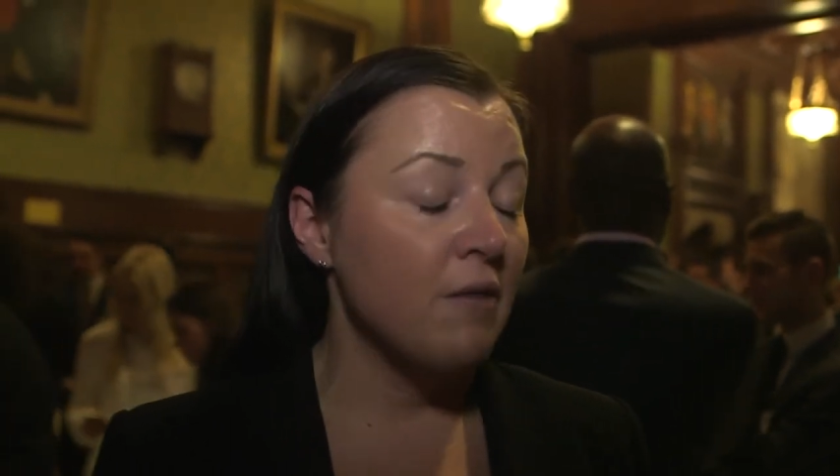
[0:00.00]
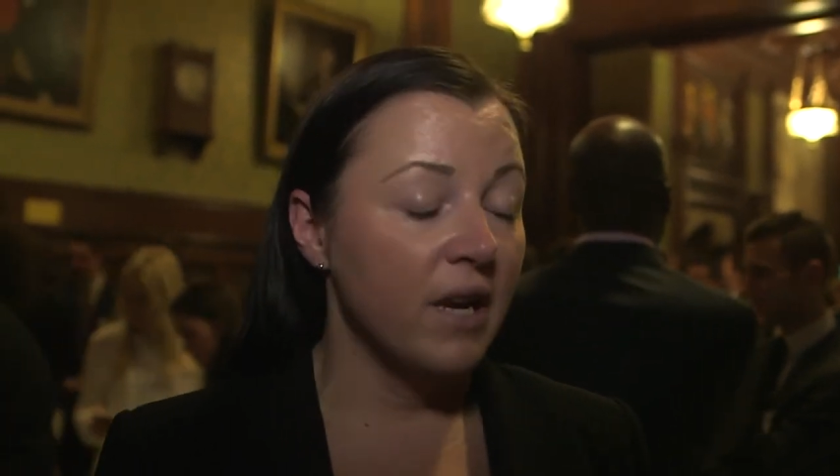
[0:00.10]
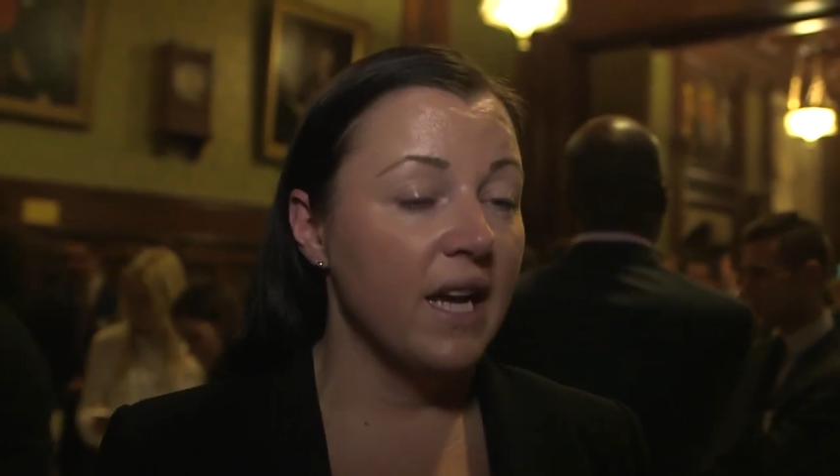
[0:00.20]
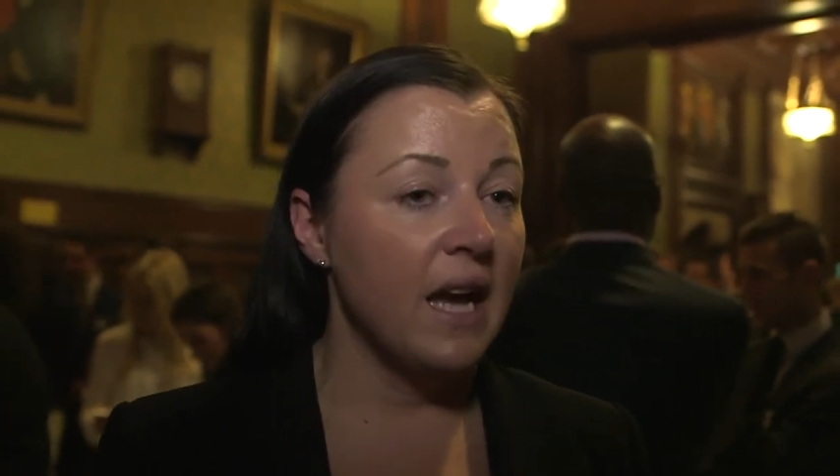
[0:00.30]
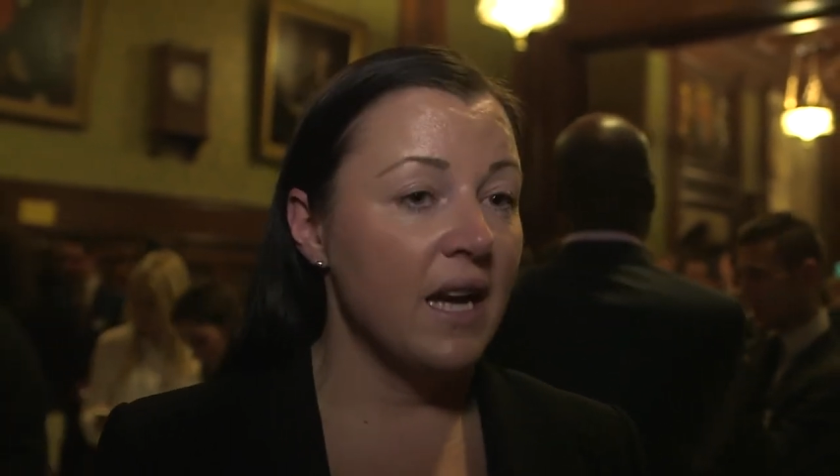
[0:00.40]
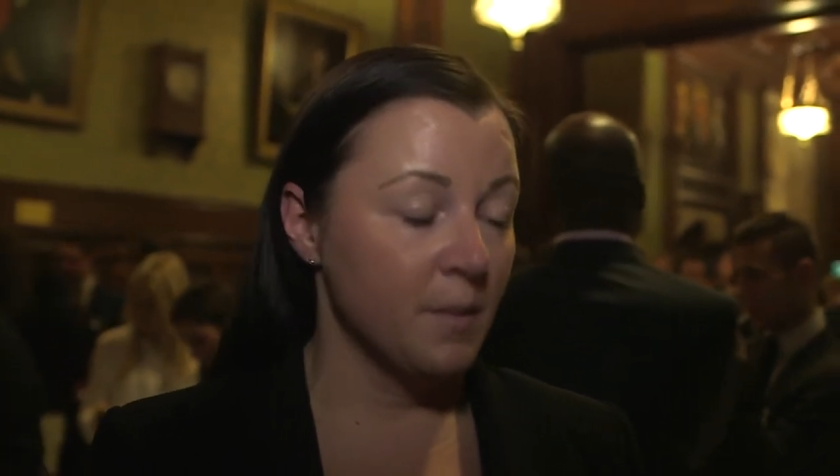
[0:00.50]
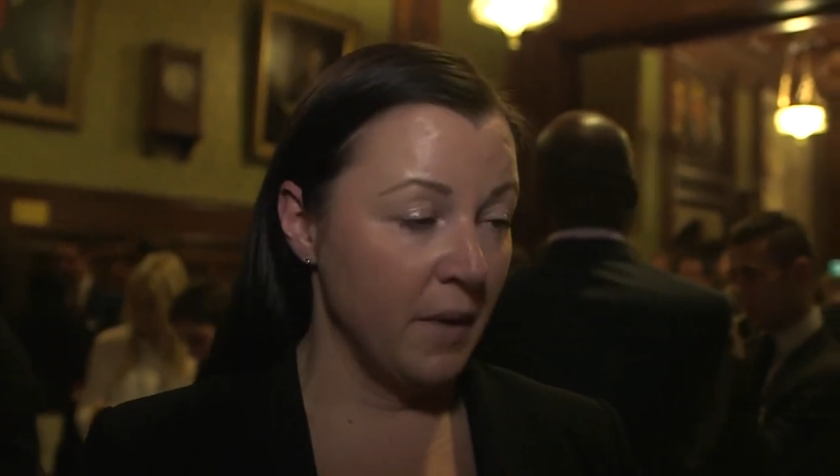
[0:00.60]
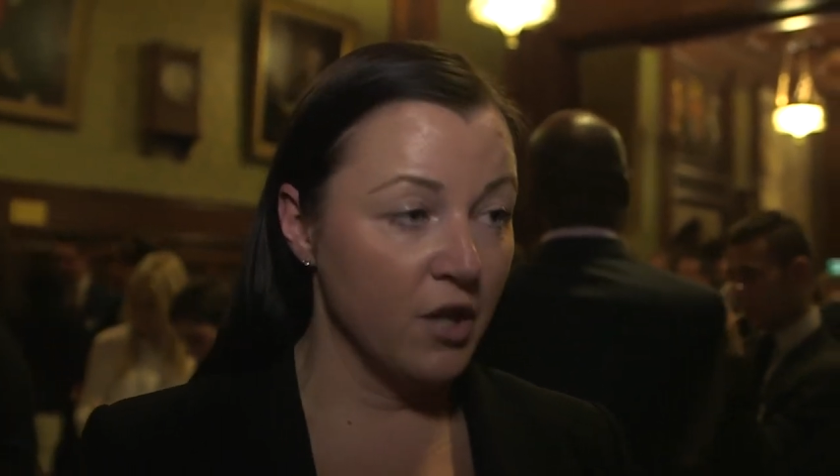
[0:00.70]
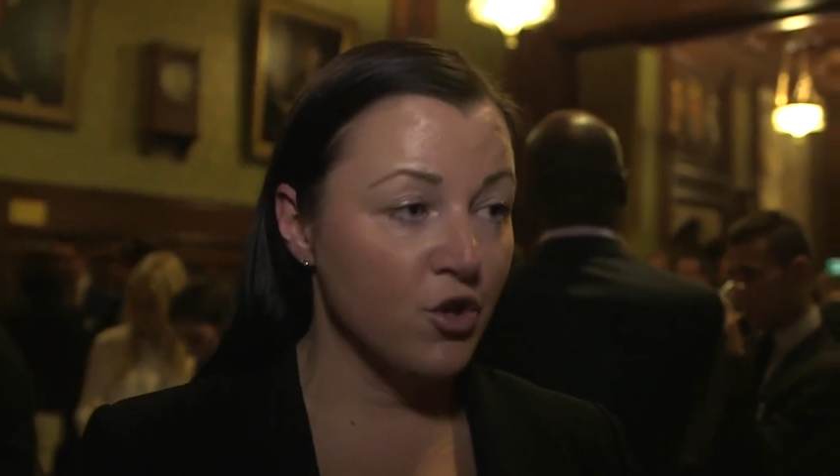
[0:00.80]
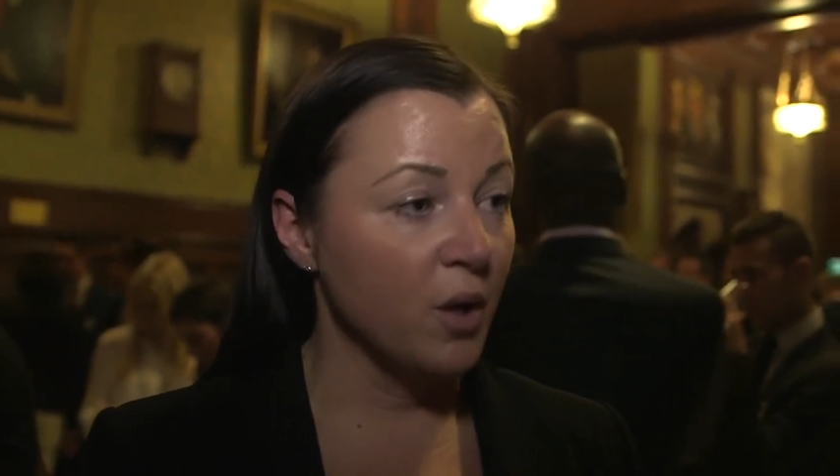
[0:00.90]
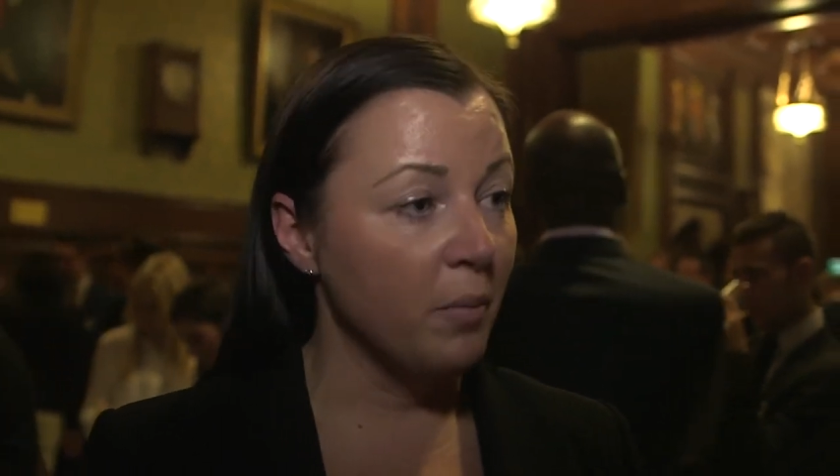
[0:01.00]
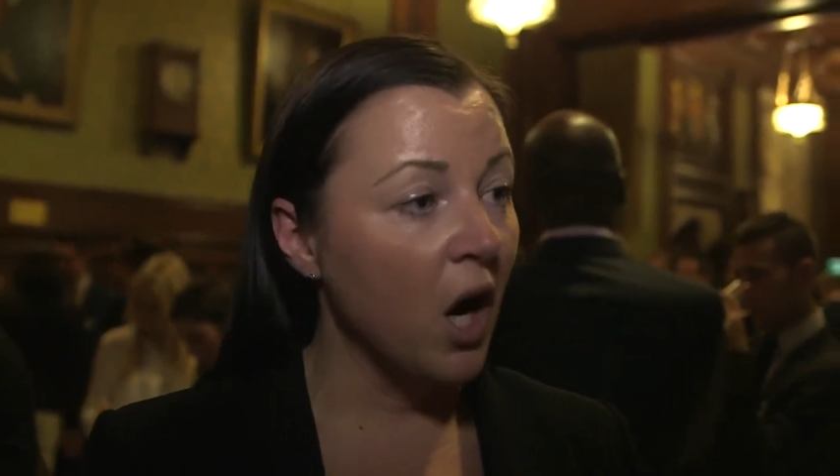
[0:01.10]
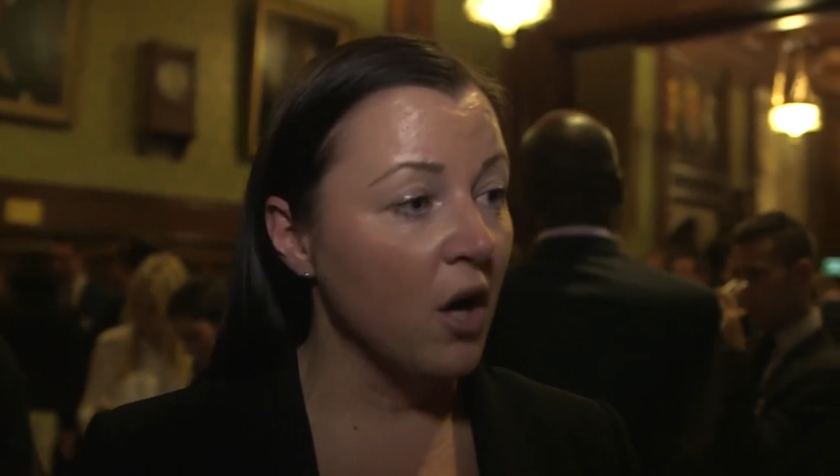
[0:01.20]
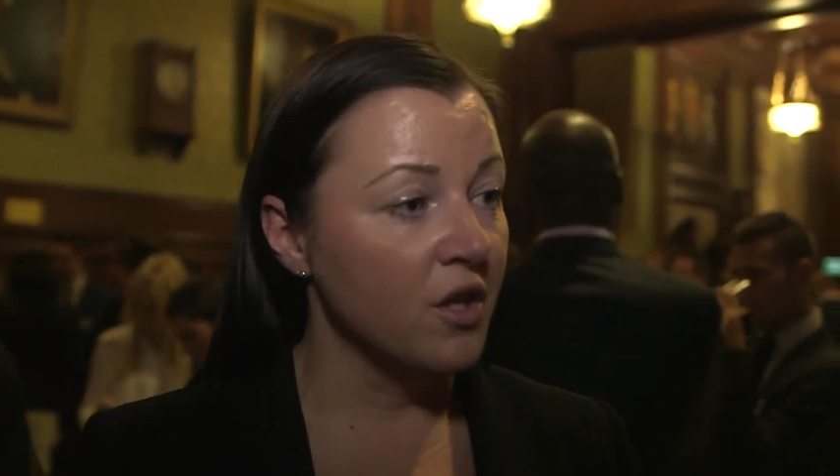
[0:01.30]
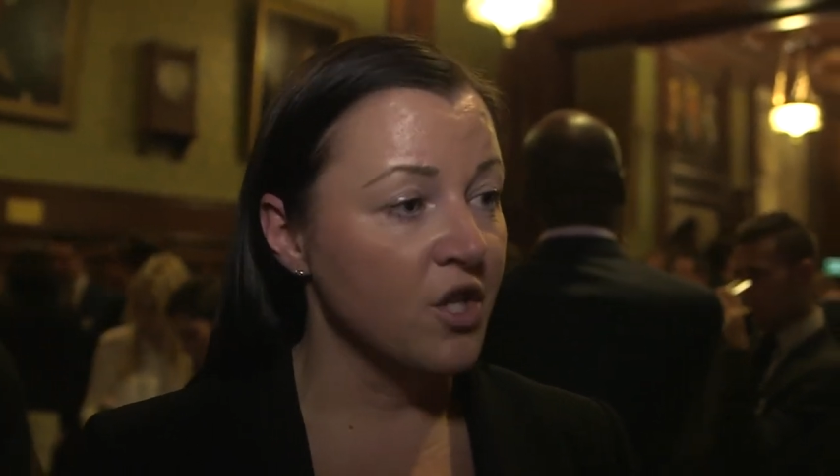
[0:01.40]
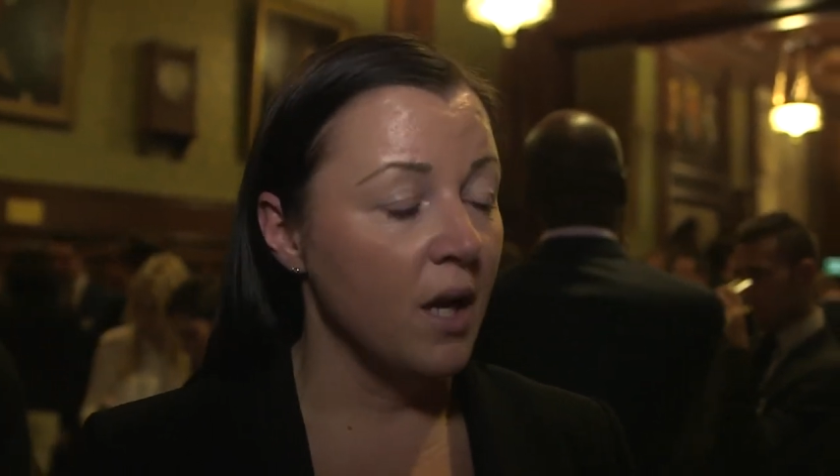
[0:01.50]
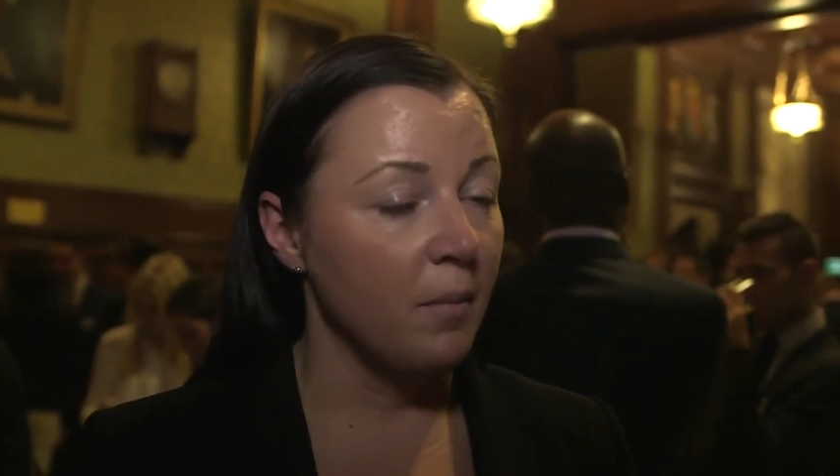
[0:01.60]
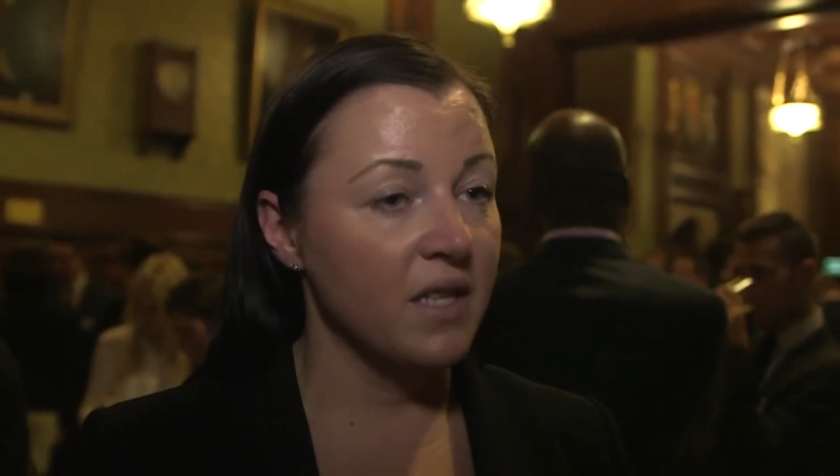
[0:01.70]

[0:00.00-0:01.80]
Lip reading: really has been a true partnership.